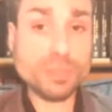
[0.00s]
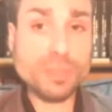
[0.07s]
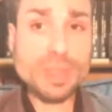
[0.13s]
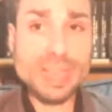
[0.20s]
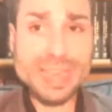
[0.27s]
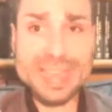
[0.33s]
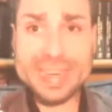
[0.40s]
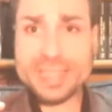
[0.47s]

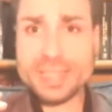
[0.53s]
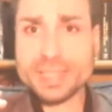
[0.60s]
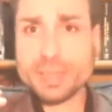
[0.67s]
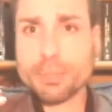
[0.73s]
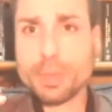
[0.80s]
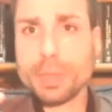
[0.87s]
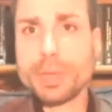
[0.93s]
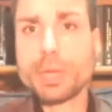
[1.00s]
it is a
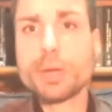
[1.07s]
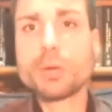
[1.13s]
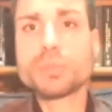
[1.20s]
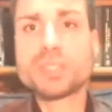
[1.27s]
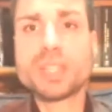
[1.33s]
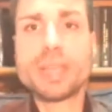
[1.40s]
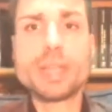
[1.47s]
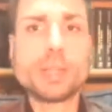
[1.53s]
political
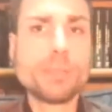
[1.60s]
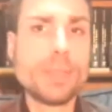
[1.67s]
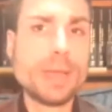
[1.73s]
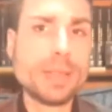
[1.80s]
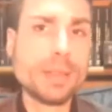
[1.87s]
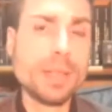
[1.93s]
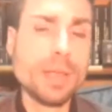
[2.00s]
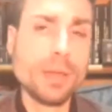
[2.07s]

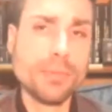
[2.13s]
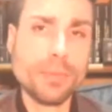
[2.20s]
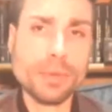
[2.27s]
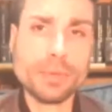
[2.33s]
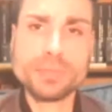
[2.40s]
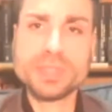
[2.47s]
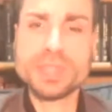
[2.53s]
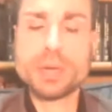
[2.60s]
statement
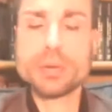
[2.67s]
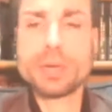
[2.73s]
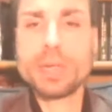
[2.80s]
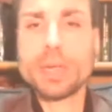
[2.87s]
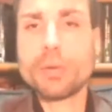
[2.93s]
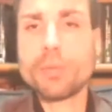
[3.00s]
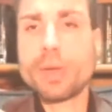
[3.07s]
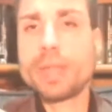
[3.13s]
from Saudi
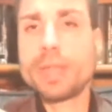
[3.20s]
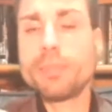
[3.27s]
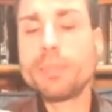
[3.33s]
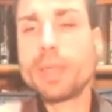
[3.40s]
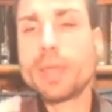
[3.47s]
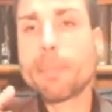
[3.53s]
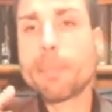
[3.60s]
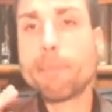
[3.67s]

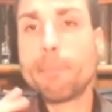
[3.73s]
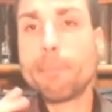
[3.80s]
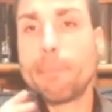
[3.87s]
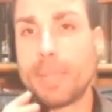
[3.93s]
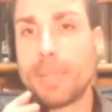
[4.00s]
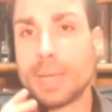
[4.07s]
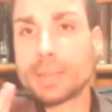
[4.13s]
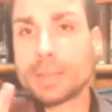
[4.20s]
Arabia,
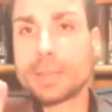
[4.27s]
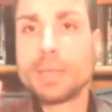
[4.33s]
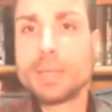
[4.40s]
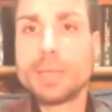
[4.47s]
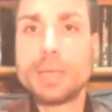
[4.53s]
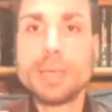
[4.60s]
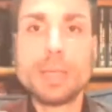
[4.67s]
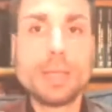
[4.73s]
but
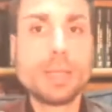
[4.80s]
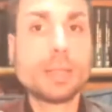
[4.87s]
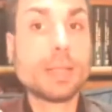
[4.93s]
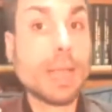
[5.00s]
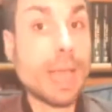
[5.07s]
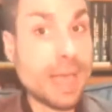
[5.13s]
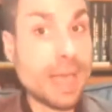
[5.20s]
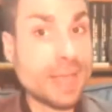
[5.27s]
it
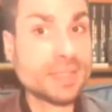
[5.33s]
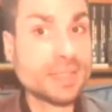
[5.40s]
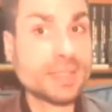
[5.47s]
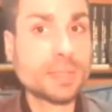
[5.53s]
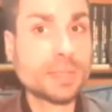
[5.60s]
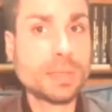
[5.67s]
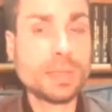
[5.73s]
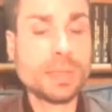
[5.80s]

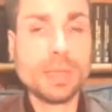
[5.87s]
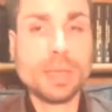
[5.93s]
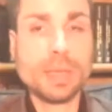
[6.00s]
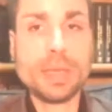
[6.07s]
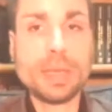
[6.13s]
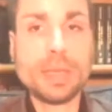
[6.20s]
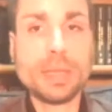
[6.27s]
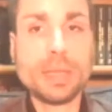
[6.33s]
has
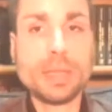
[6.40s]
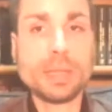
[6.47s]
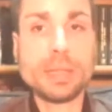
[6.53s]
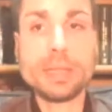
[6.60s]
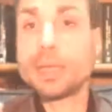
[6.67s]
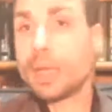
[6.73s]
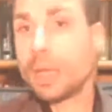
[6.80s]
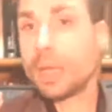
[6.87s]
a
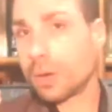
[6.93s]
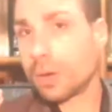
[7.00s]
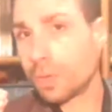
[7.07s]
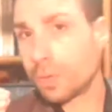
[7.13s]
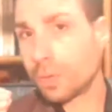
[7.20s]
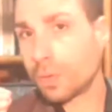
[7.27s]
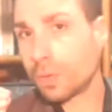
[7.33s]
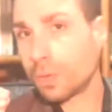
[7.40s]
legal
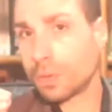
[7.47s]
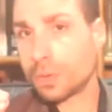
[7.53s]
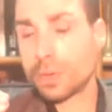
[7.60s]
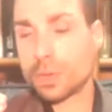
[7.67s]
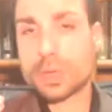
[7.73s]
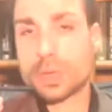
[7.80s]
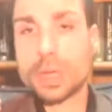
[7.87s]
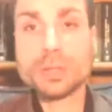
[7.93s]

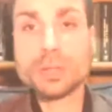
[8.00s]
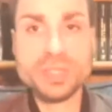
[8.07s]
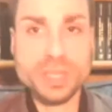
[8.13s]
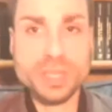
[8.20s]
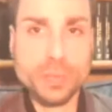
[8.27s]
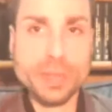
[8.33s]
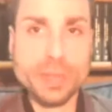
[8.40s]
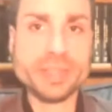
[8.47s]

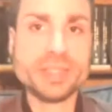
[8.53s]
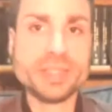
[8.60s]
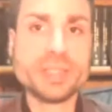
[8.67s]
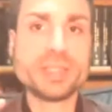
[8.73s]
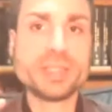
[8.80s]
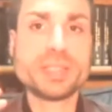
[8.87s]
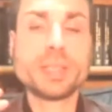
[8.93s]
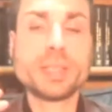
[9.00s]

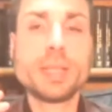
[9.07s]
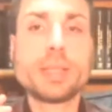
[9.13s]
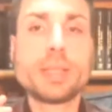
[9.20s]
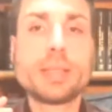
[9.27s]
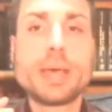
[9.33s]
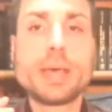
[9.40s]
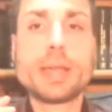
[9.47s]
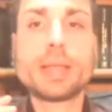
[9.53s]
consequences
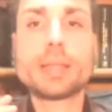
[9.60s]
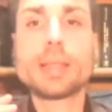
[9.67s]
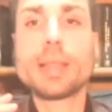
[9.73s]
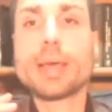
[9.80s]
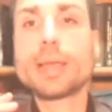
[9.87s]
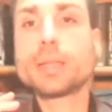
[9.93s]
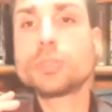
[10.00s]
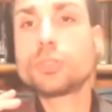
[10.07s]
that I'd
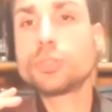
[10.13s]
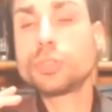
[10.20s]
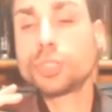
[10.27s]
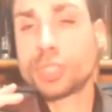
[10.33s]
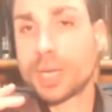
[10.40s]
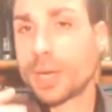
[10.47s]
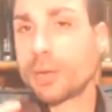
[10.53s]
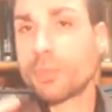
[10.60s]
like to
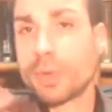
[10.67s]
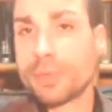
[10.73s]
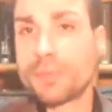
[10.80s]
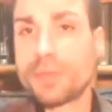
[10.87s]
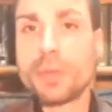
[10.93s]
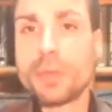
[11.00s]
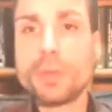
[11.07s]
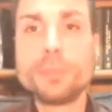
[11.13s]
share with
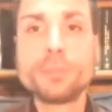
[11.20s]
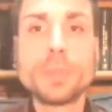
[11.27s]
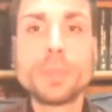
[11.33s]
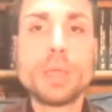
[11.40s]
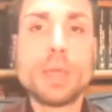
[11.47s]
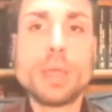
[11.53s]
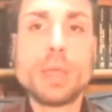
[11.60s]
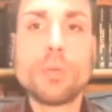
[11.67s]
you
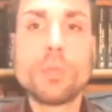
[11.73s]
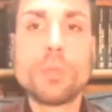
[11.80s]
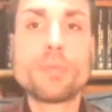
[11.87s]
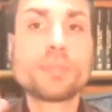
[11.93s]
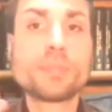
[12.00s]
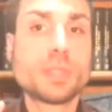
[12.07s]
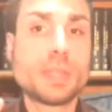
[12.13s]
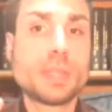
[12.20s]

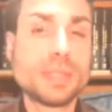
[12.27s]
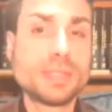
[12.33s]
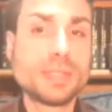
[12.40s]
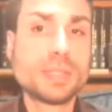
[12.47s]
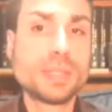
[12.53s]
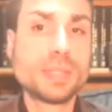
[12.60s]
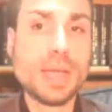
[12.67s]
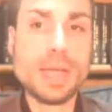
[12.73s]
with
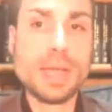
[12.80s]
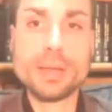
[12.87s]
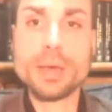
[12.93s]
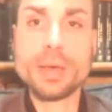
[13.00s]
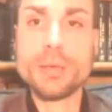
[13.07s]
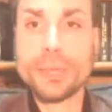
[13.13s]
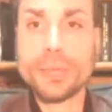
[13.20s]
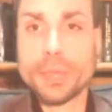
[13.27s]
this kind
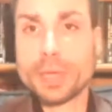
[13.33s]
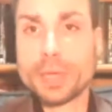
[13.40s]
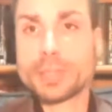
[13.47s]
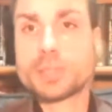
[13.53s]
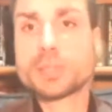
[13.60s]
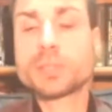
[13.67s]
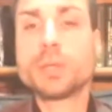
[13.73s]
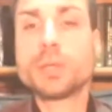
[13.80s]
of
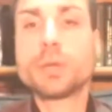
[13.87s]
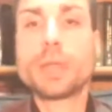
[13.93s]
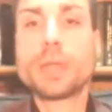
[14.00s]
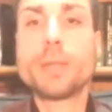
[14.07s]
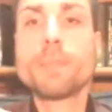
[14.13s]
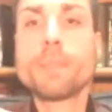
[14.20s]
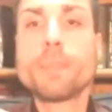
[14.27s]
thoughts, okay?